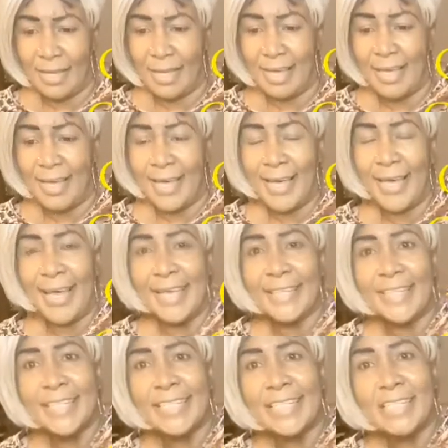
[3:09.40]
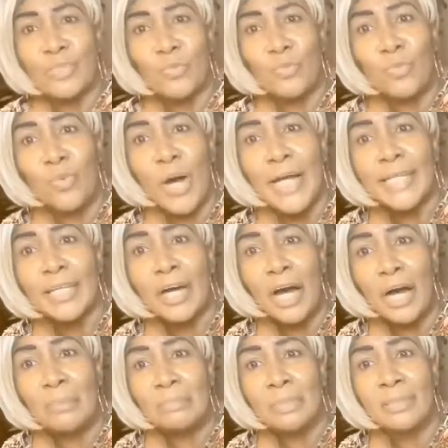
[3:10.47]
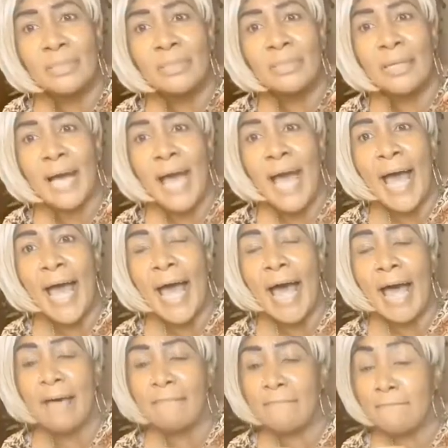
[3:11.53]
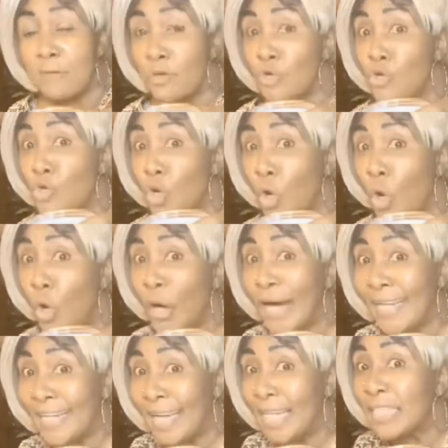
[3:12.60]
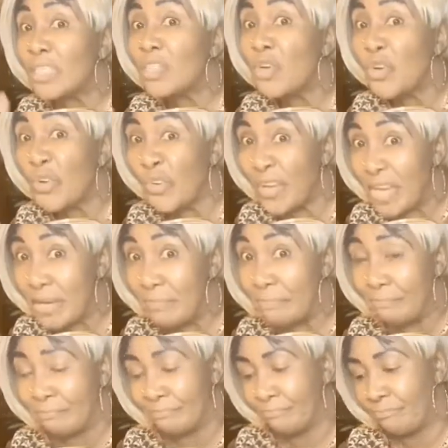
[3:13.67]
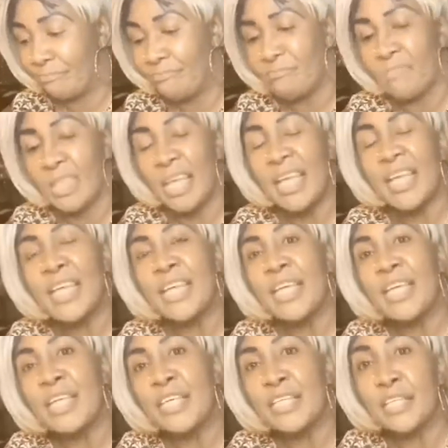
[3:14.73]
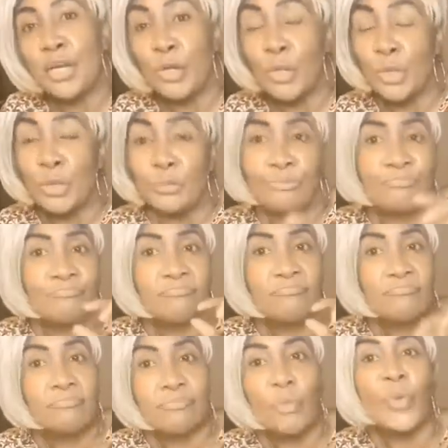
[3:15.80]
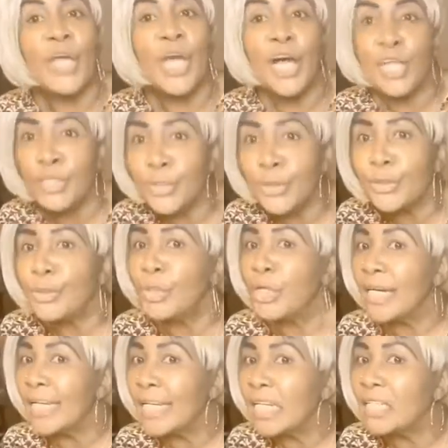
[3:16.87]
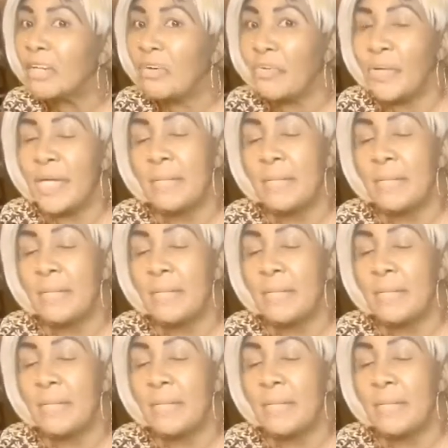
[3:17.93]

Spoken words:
And this is 1 cup of coconut cream. So we all know coconut cream